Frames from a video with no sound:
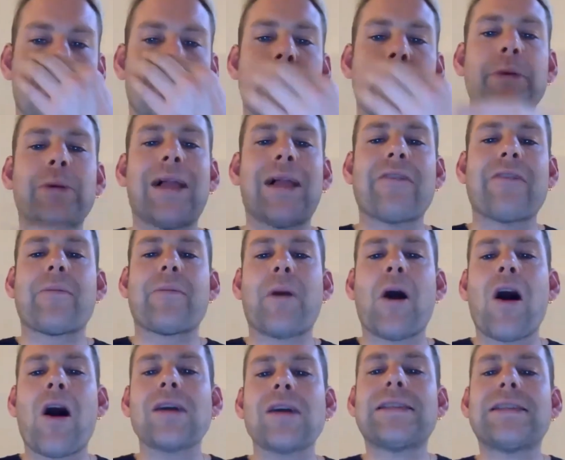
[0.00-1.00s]
We will have a
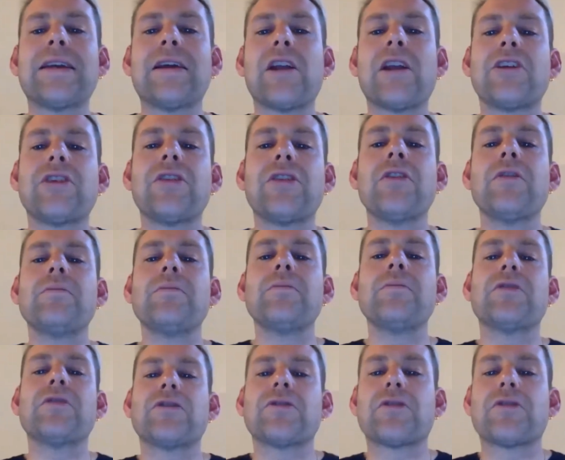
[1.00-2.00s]
party and a
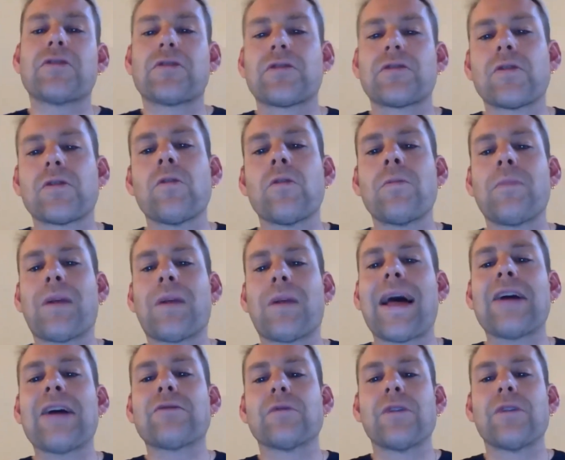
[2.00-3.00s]
huge storm
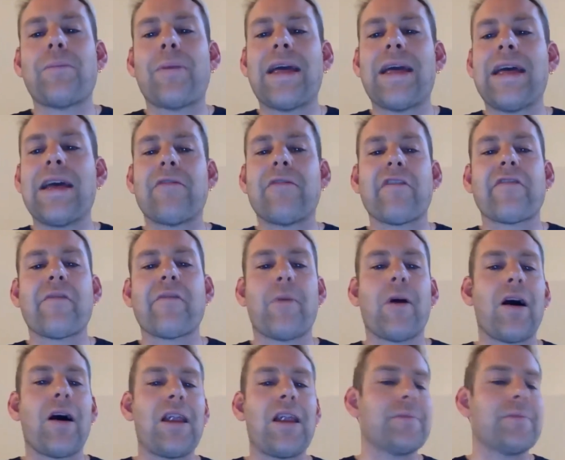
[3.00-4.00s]
cloud will appear over
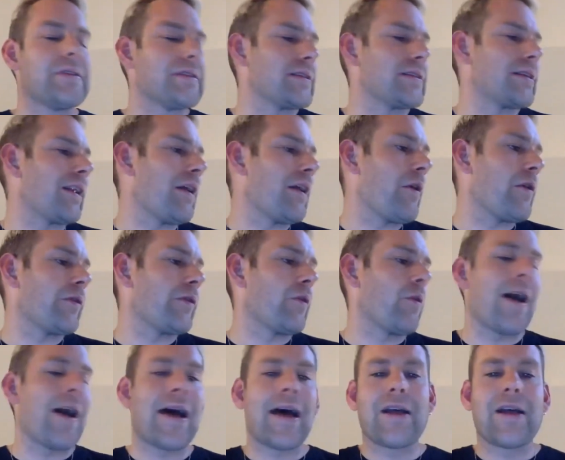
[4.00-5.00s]
Parliament
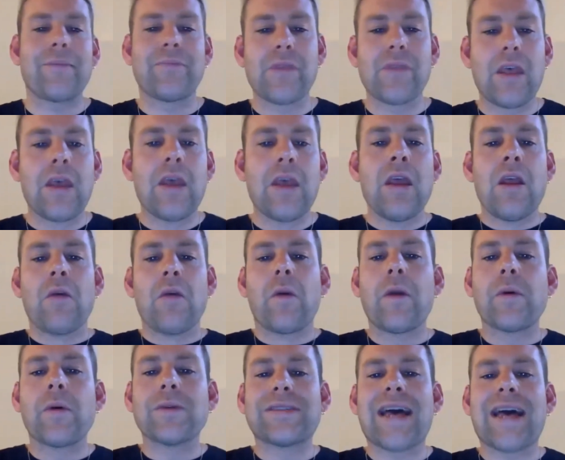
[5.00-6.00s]
Square.
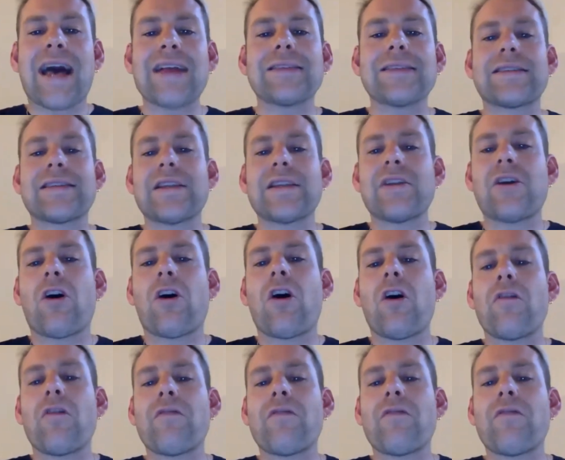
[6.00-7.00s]
We will dance in the
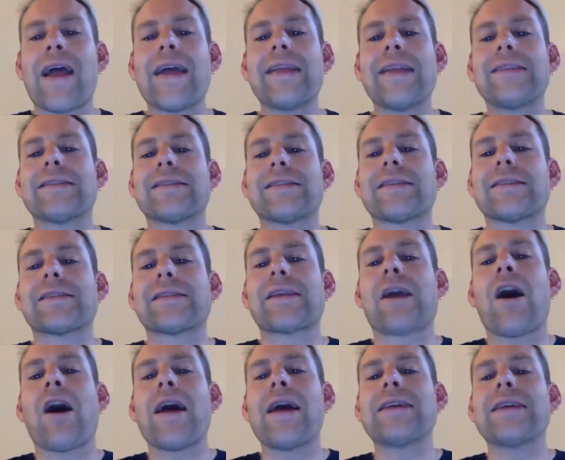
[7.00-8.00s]
hot rains as the
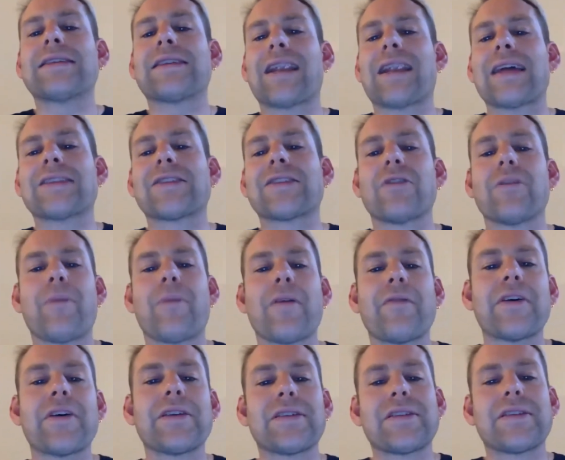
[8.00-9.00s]
skies clatter above
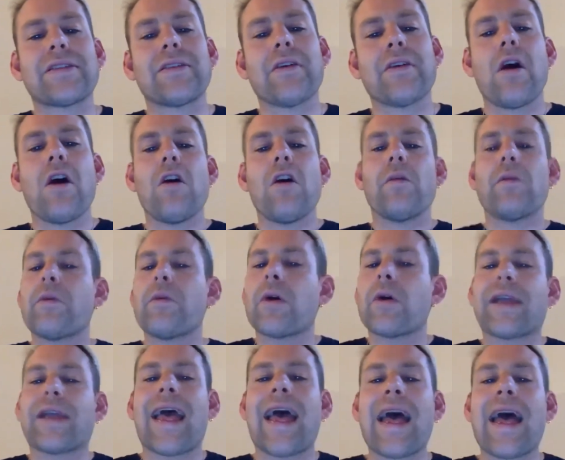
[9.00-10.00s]
us. We
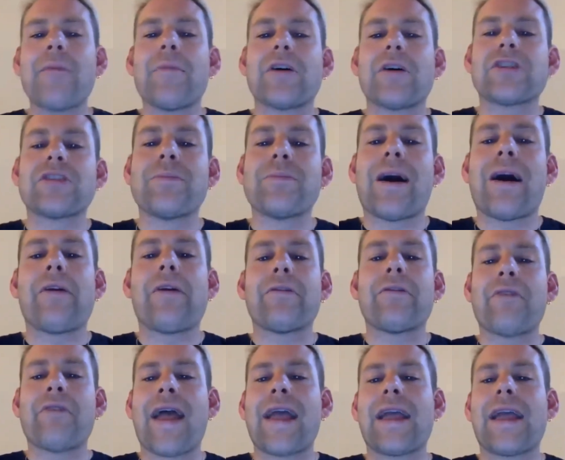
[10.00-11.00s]
won't care much about
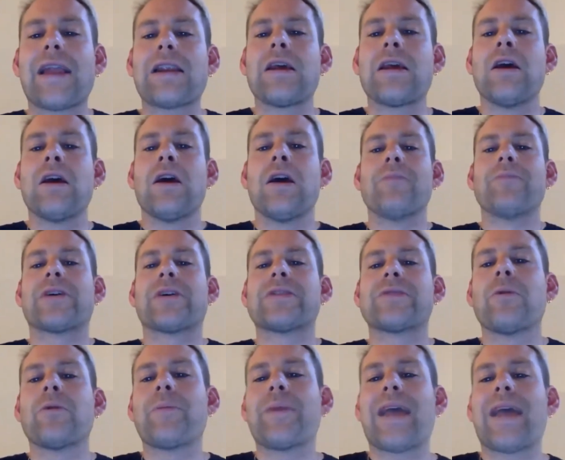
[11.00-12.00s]
the rain
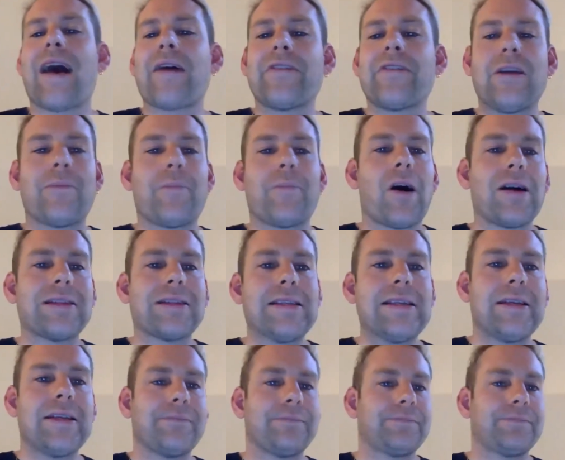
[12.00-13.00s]
because we'll be having a party.